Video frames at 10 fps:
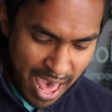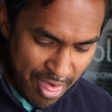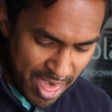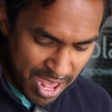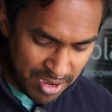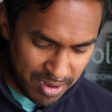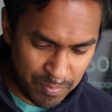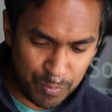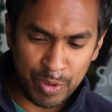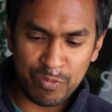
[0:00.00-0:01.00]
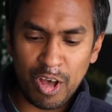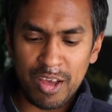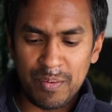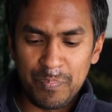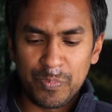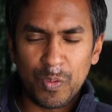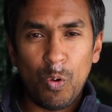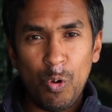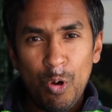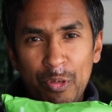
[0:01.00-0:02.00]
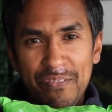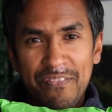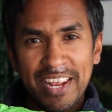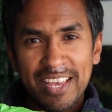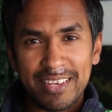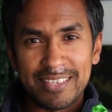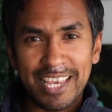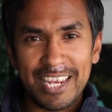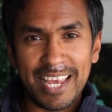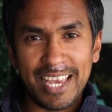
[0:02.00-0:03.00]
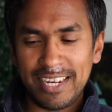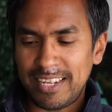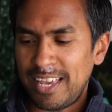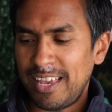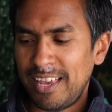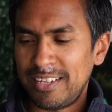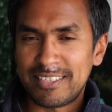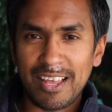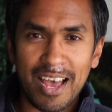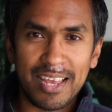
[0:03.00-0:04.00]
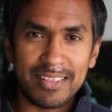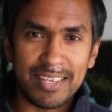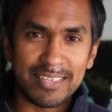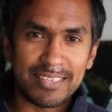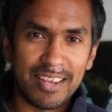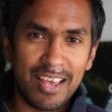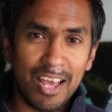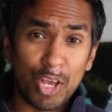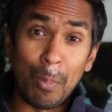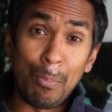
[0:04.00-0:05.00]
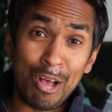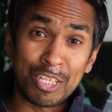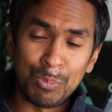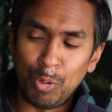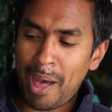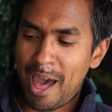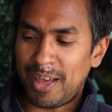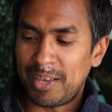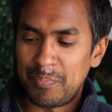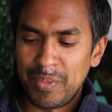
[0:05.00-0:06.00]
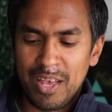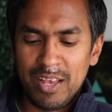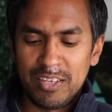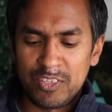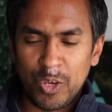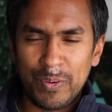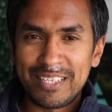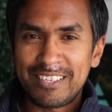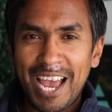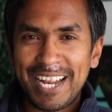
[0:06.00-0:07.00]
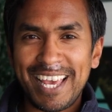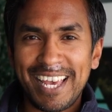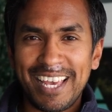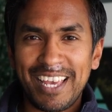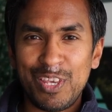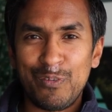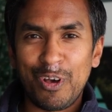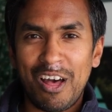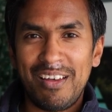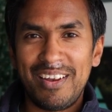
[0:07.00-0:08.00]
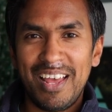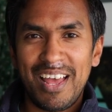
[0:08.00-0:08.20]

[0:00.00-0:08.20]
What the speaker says: And then we've got all the fittings that you need inside this compostable bag. So inside here, you've got